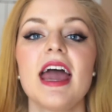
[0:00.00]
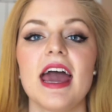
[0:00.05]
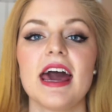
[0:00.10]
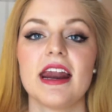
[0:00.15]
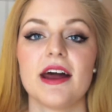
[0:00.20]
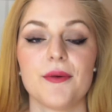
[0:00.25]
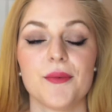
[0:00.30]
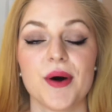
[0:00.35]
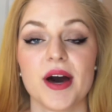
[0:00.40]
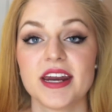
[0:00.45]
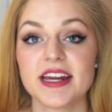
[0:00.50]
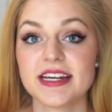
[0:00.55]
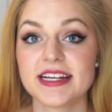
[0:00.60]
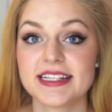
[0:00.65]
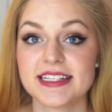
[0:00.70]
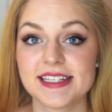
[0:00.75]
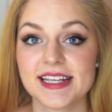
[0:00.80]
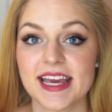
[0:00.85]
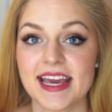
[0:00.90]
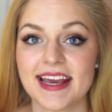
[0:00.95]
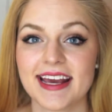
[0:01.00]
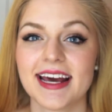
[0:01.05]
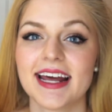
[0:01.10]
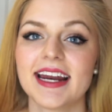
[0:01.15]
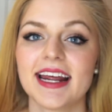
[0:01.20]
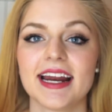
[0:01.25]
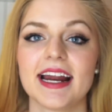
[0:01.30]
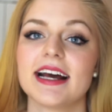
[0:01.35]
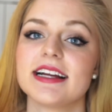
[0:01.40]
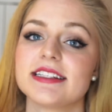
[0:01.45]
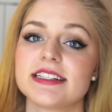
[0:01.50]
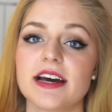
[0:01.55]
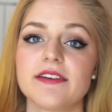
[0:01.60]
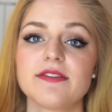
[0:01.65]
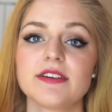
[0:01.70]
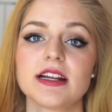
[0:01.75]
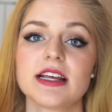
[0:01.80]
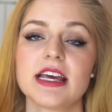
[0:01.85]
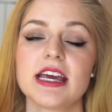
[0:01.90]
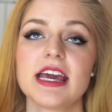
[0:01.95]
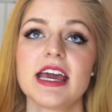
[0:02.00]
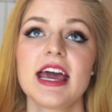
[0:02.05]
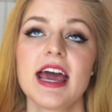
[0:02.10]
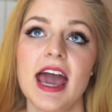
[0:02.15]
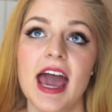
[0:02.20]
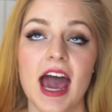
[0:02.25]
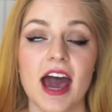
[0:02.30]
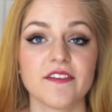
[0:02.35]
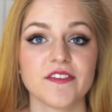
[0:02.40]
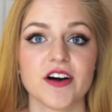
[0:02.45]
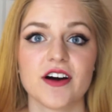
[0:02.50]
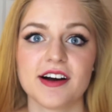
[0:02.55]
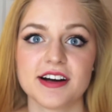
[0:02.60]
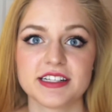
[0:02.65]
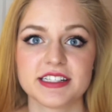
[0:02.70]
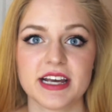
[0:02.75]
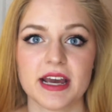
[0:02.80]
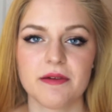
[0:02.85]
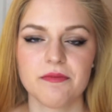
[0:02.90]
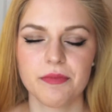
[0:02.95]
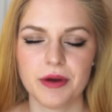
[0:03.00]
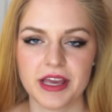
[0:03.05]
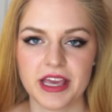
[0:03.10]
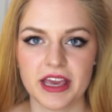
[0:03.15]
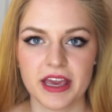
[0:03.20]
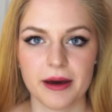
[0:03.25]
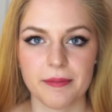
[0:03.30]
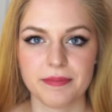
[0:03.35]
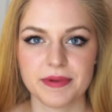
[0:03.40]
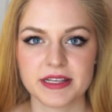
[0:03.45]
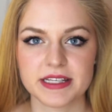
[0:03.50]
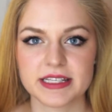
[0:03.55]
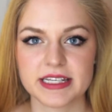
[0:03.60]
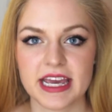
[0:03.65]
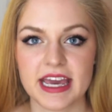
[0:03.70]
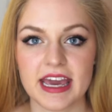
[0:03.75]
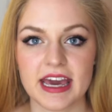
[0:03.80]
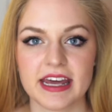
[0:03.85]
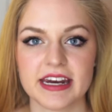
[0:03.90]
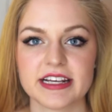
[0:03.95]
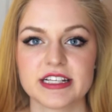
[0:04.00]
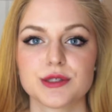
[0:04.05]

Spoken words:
and I wanted a tan, and I definitely have a hard time picking up a tan,